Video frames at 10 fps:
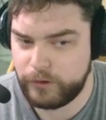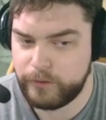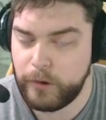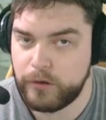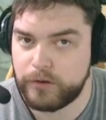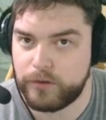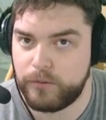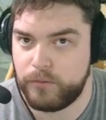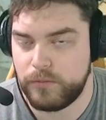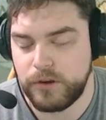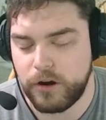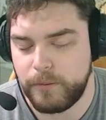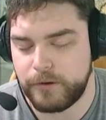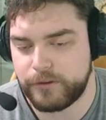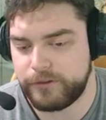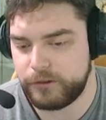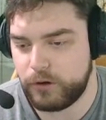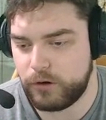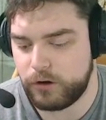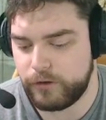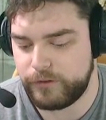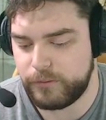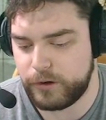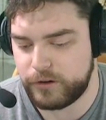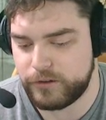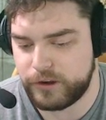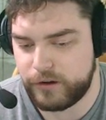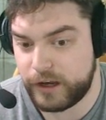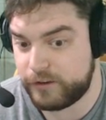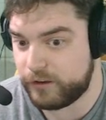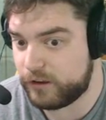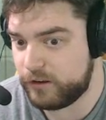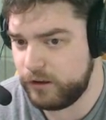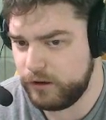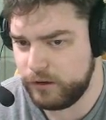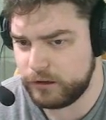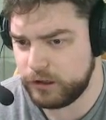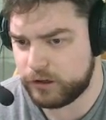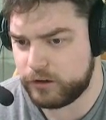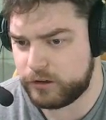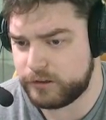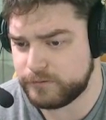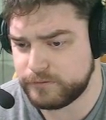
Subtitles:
most toppest floor of the monastery has a lock on it?